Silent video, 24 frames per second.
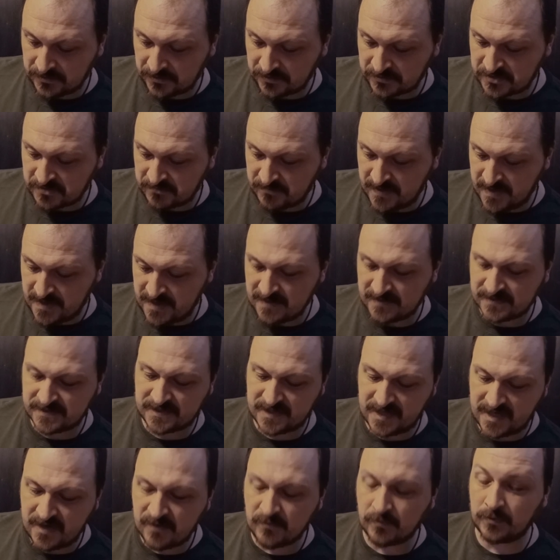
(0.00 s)
to be a
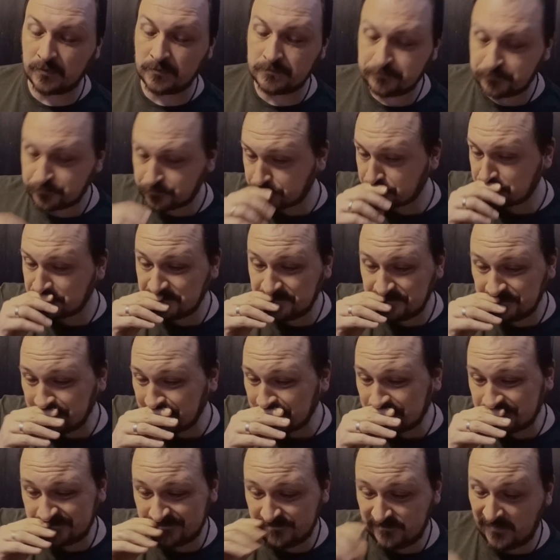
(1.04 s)
sequel,
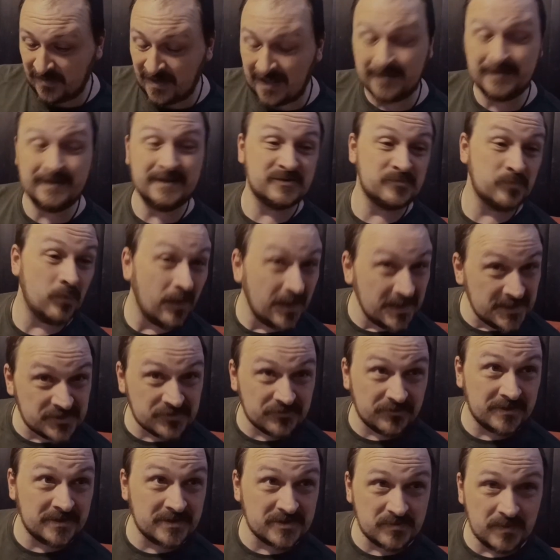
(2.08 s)
and it's widescreen
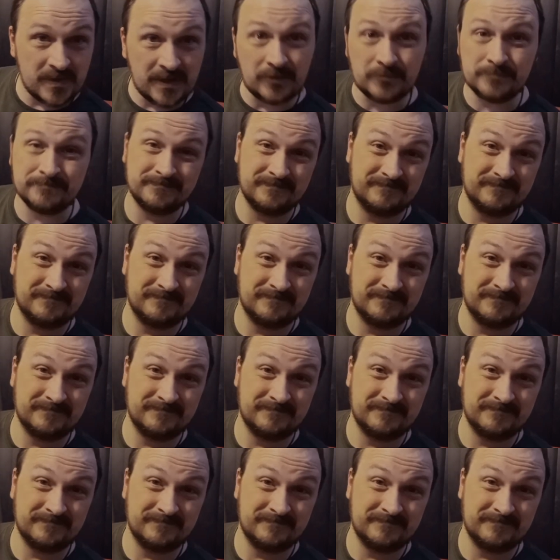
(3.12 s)
as well.